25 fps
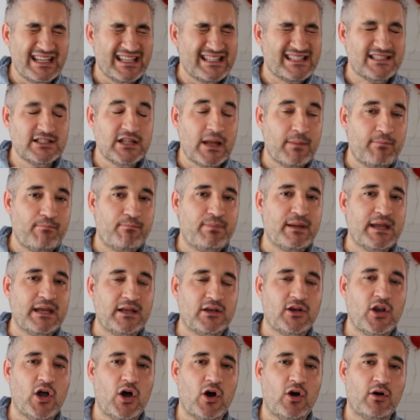is not
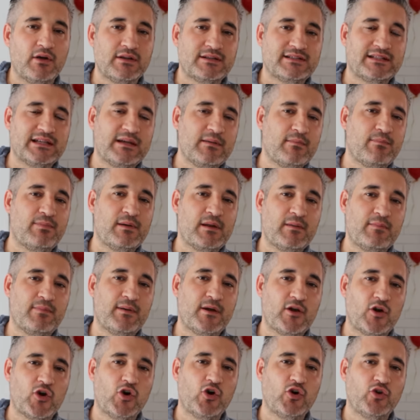big no, simply
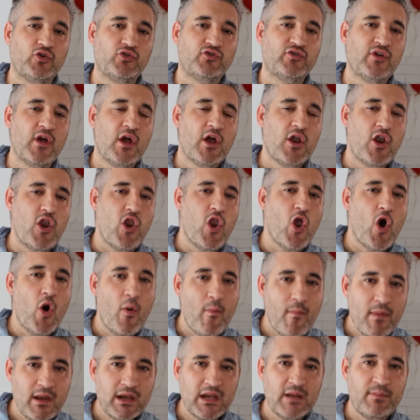because
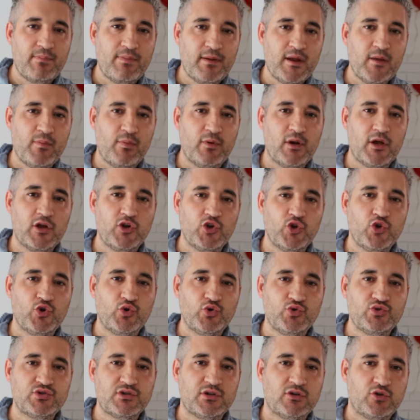not many people are
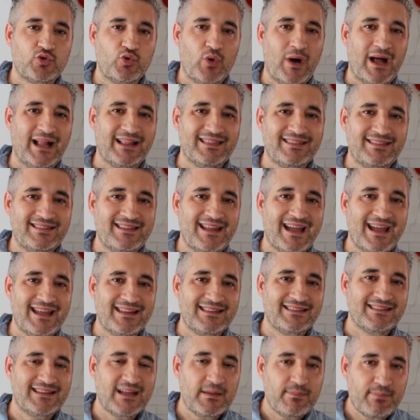used to al
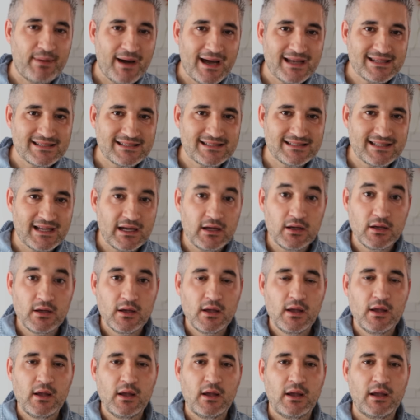dente pasta.
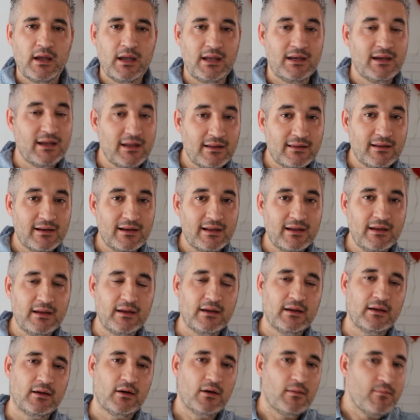In
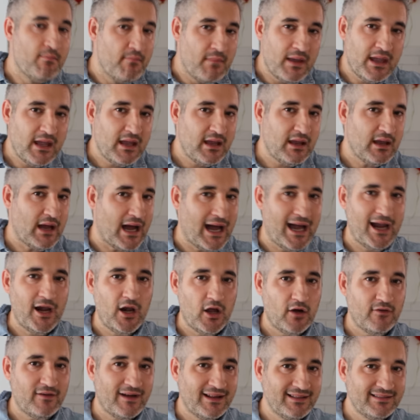Italy, me, I
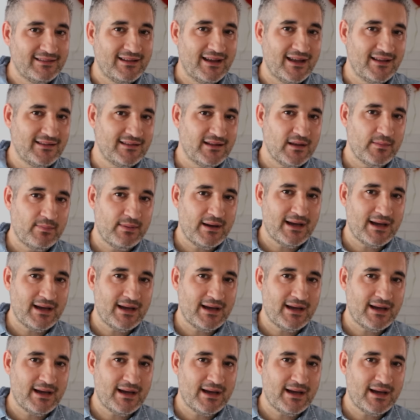love al dente